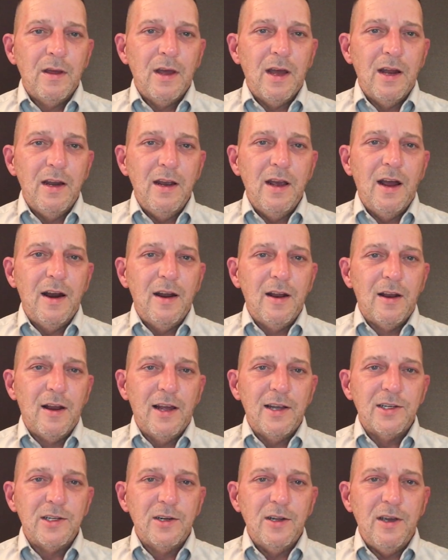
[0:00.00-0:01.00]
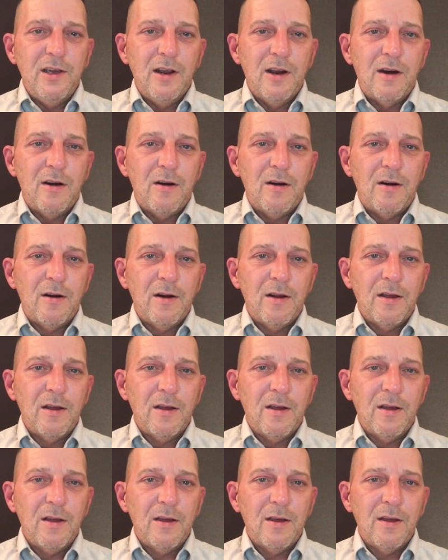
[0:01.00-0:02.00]
And yet, in less than a year,
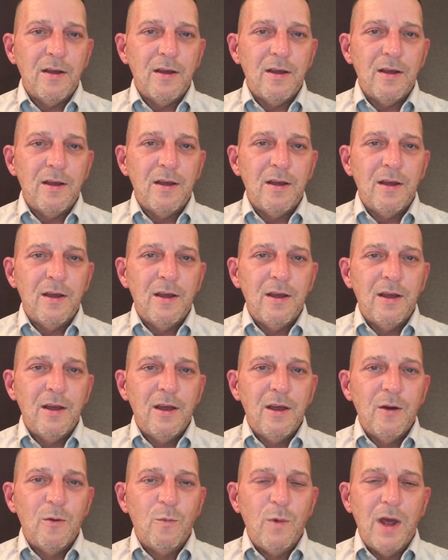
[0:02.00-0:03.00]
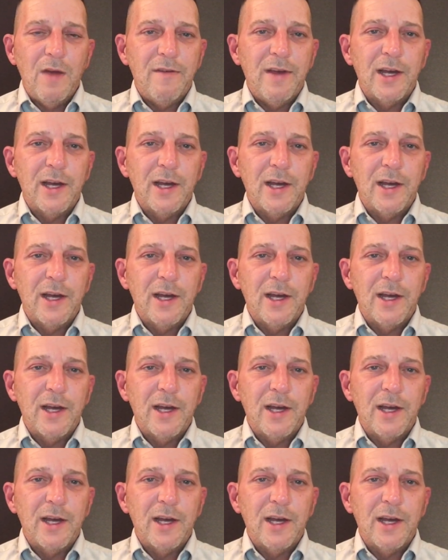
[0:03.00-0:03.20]
we have